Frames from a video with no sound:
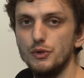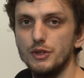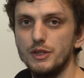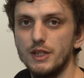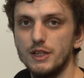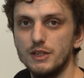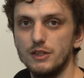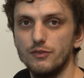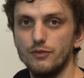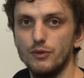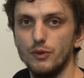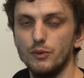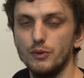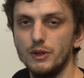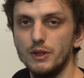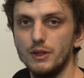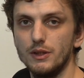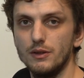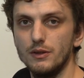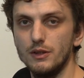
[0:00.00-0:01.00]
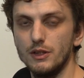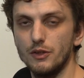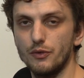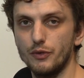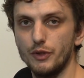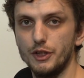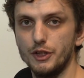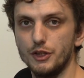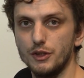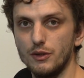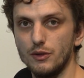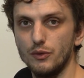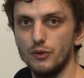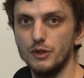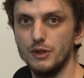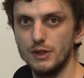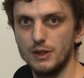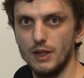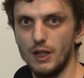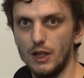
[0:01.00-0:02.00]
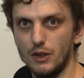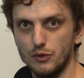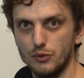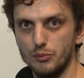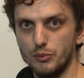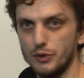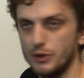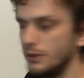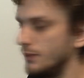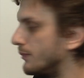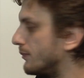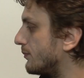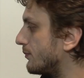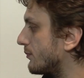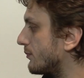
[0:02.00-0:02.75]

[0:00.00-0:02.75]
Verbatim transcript: used as the floating differential noise output.